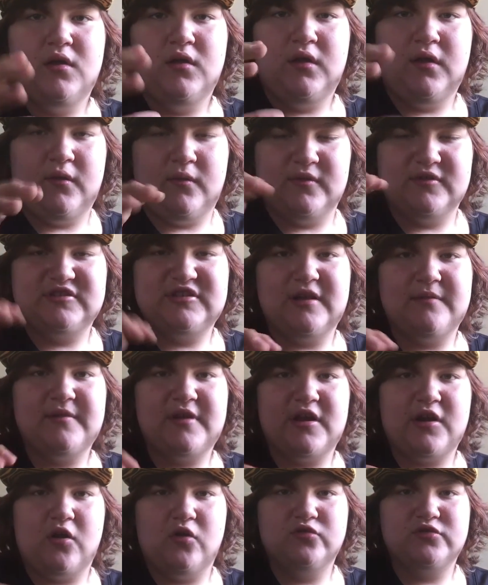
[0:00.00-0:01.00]
like we're
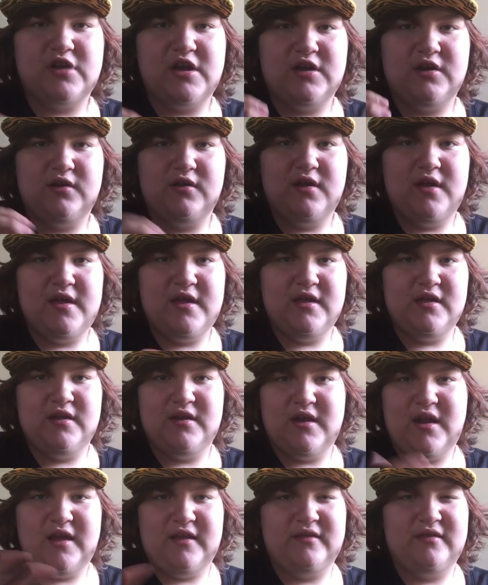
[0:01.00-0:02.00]
stopping at a hotel
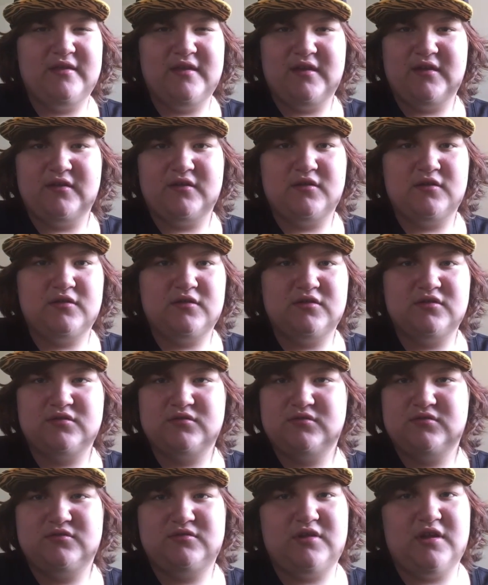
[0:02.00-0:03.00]
in I think,
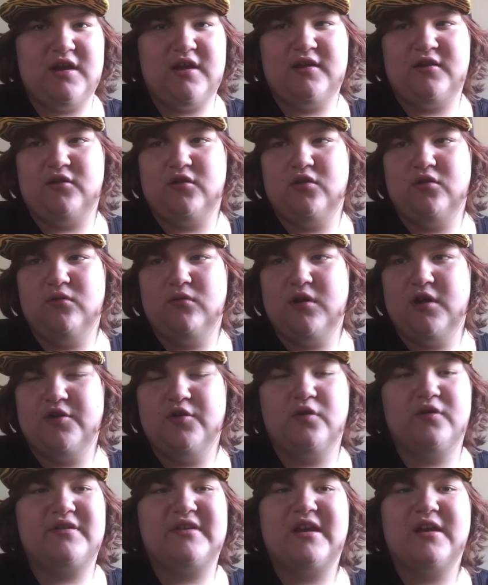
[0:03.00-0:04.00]
I don't know, uh,
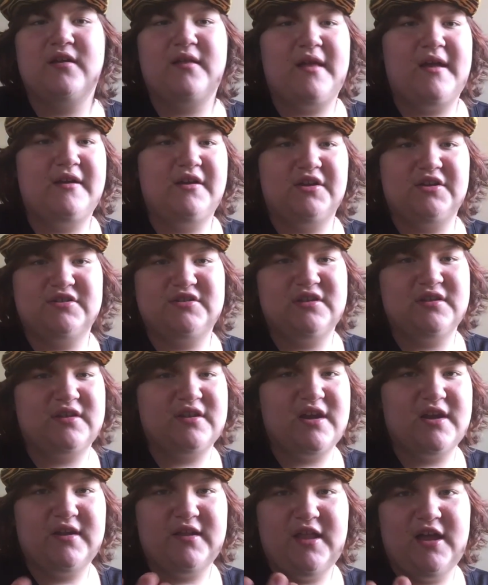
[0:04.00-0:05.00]
North Carolina or South
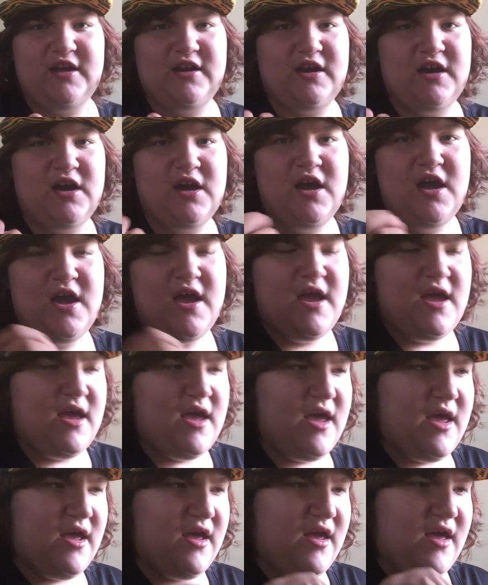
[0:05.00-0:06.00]
Carolina.
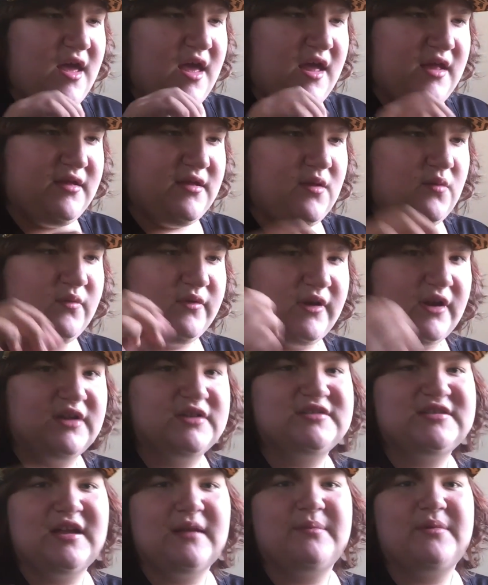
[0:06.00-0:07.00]
And then we're going
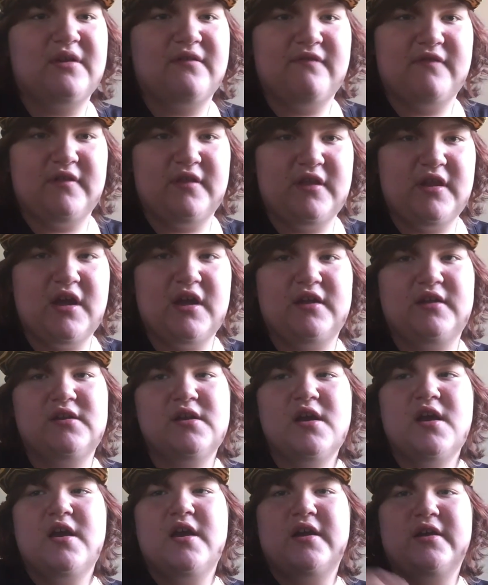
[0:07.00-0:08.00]
to stop there for the
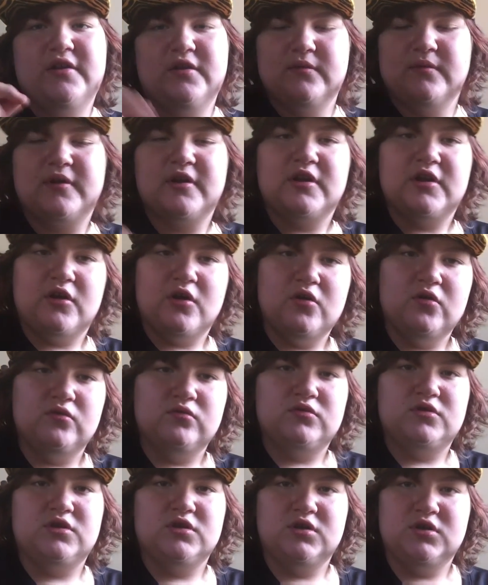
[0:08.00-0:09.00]
night and then we're going to
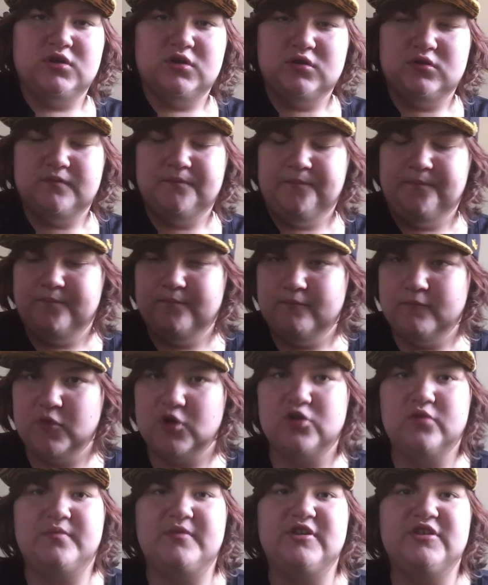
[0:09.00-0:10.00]
go to
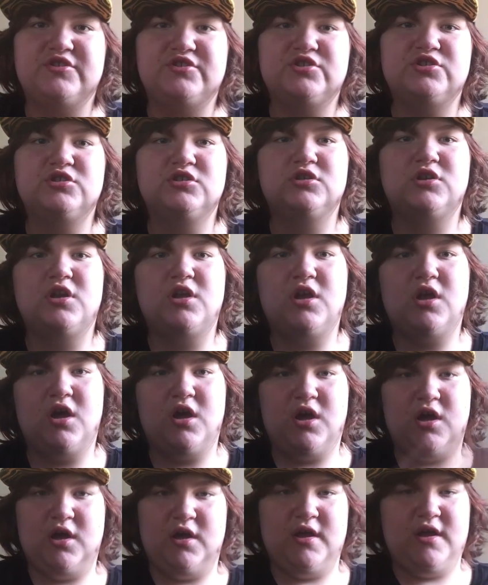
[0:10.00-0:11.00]
Myrtle Beach
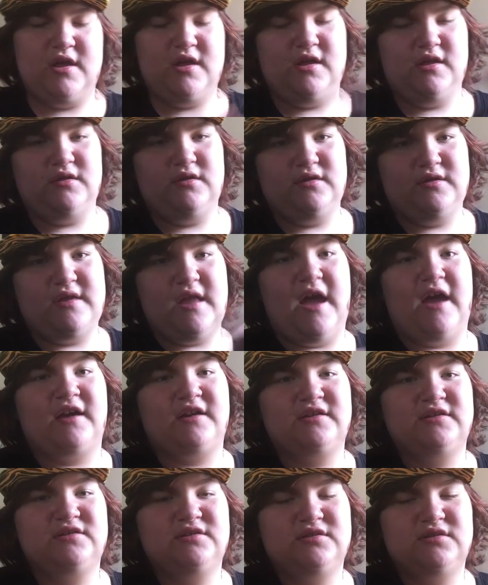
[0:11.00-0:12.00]
uh,
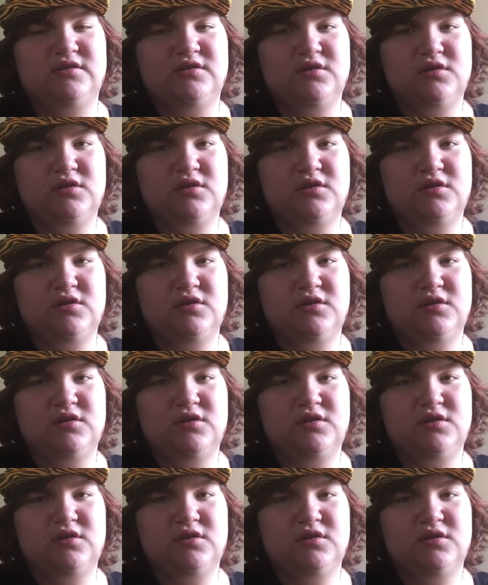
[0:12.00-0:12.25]
next.